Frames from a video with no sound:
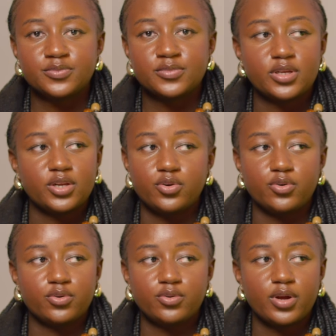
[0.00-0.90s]
Does that say
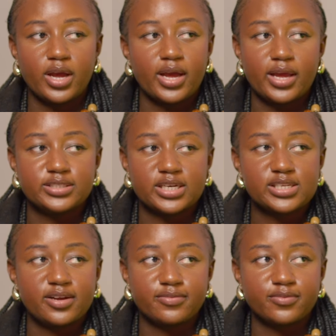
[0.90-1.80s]
you're a sweet? I just
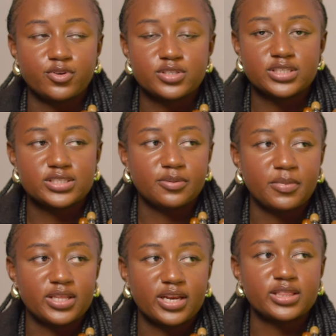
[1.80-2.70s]
have content in
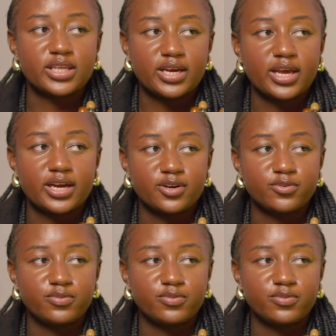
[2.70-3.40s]
mind that I think I can do.